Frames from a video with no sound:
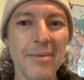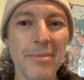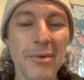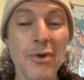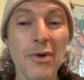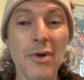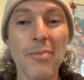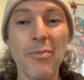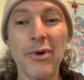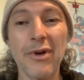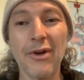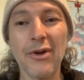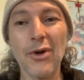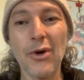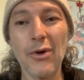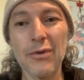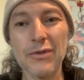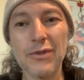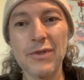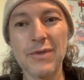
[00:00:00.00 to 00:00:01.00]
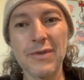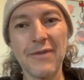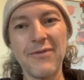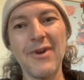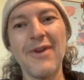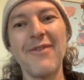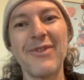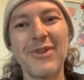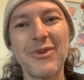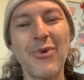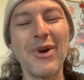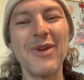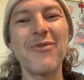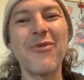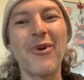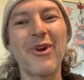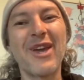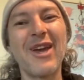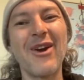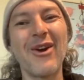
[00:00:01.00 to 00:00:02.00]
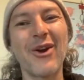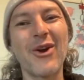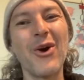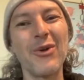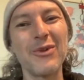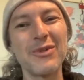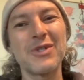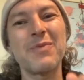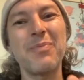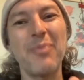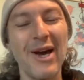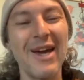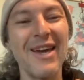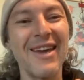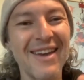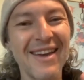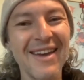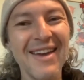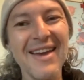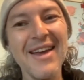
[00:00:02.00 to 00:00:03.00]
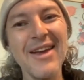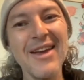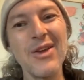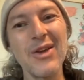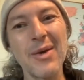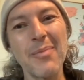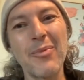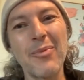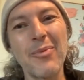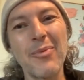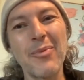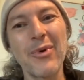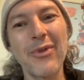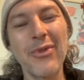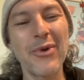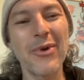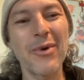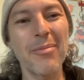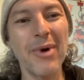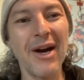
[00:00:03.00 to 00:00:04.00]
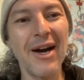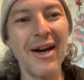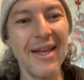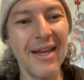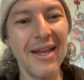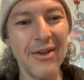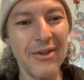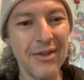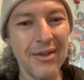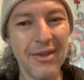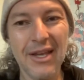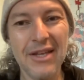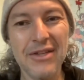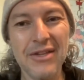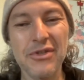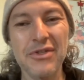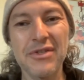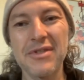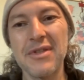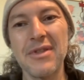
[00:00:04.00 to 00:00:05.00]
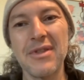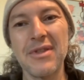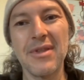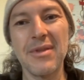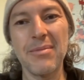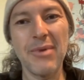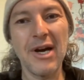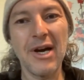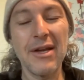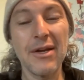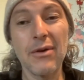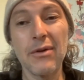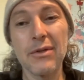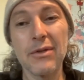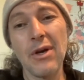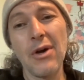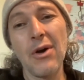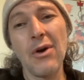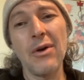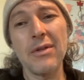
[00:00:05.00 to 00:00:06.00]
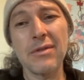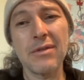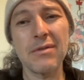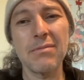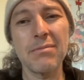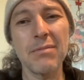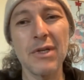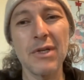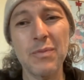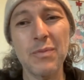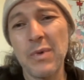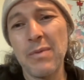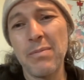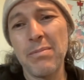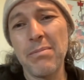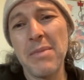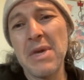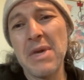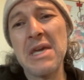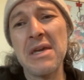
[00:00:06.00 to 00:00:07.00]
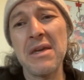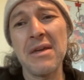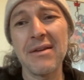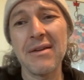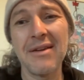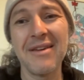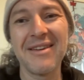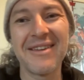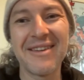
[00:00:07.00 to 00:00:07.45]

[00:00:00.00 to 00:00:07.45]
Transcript: I mean, you could put if you have a 24 karat gold spike, you can put it through your body, and it just the body goes, oh, it's must be me.